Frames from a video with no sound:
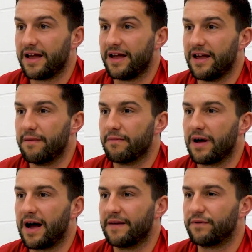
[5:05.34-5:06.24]

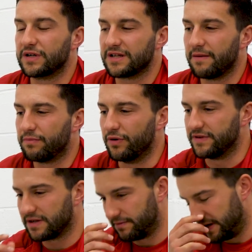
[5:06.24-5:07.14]
And for example, if
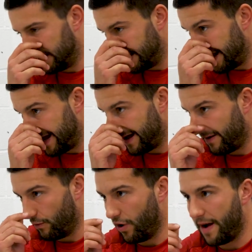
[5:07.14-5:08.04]
somebody,
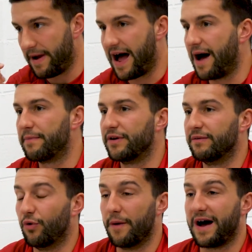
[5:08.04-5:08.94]
what I'm
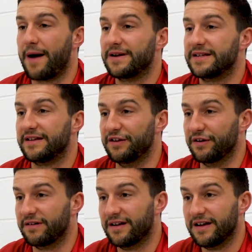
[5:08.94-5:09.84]
happy to
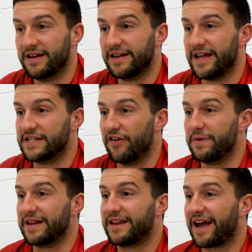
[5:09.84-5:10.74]
hear is that they've
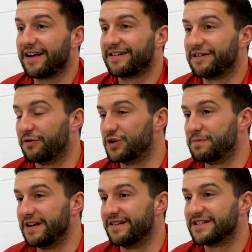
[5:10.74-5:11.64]
been kicked or there's
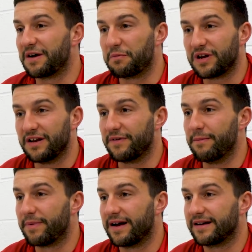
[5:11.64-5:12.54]
been some kind of
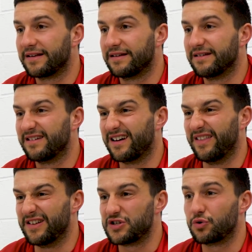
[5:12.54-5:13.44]
impact
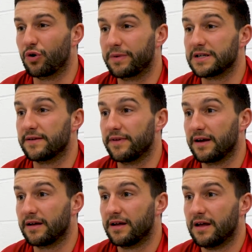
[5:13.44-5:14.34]
and that it's sore because of
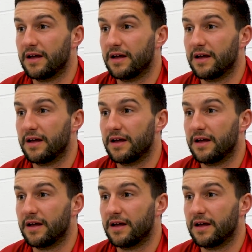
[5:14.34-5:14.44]
that.